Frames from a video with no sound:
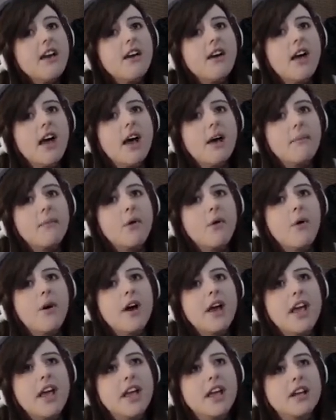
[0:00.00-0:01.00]
am
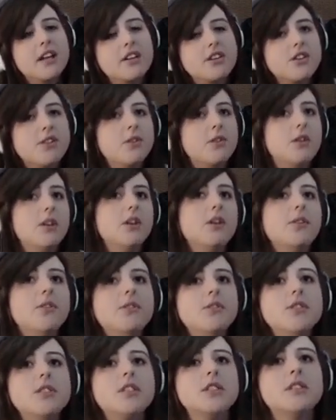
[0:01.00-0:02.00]
going to
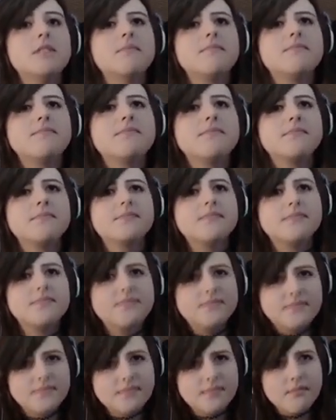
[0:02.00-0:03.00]
lose
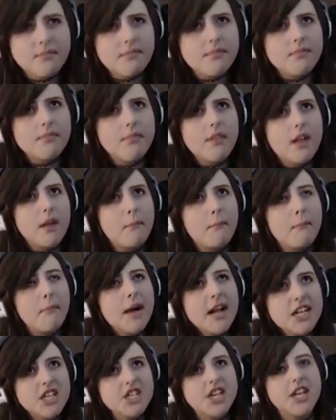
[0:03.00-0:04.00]

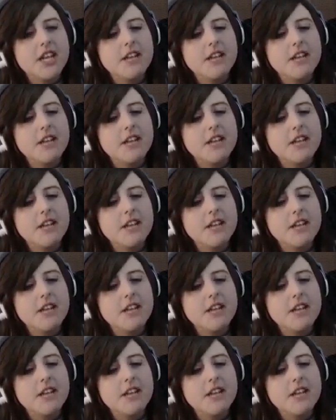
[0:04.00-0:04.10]
my shit.